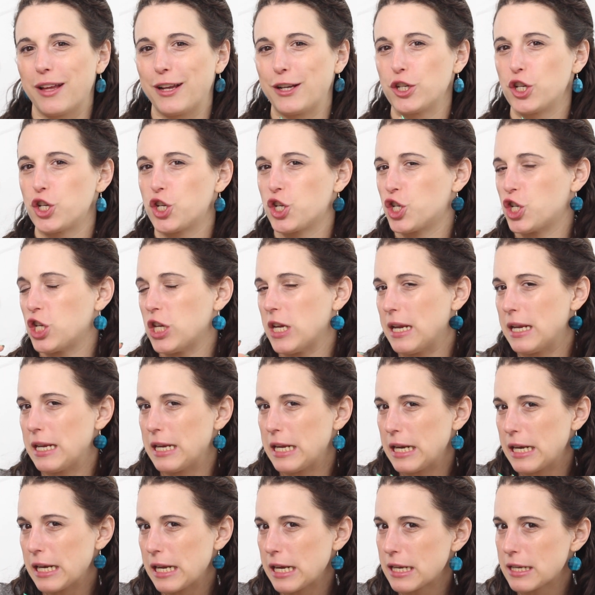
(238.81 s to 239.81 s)

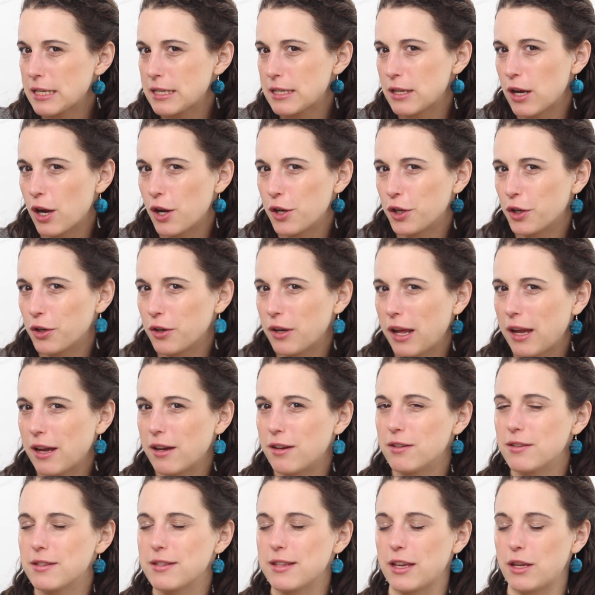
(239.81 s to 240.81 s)
sheeniness on your
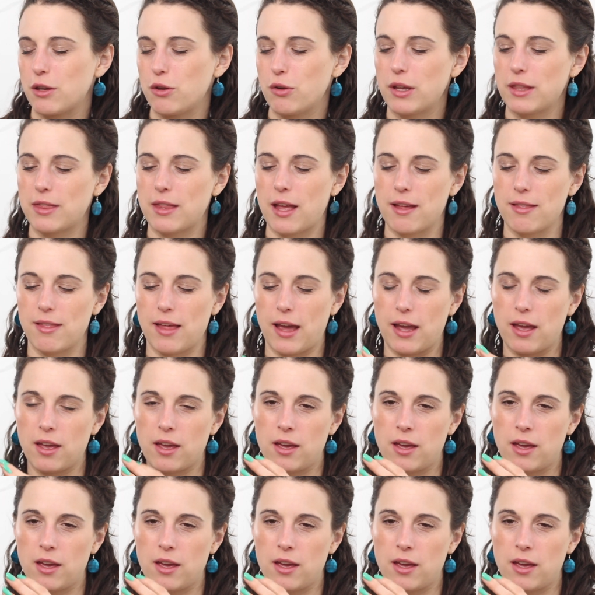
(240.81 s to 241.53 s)
nails. You get that